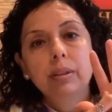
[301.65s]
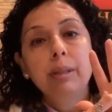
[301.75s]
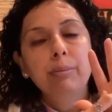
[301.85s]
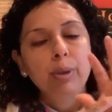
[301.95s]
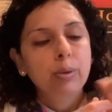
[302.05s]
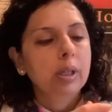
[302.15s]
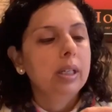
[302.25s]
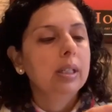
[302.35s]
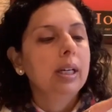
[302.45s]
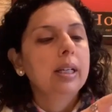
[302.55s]
in blue
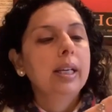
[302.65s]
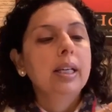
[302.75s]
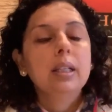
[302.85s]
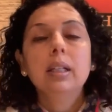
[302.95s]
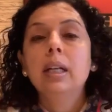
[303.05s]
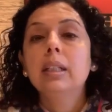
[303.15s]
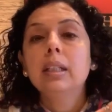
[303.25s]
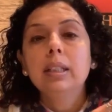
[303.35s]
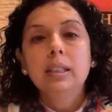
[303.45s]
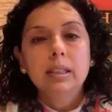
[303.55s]
color. Again,
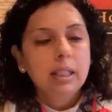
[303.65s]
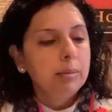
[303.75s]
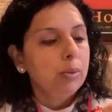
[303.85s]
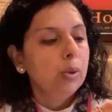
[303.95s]
underneath the thumb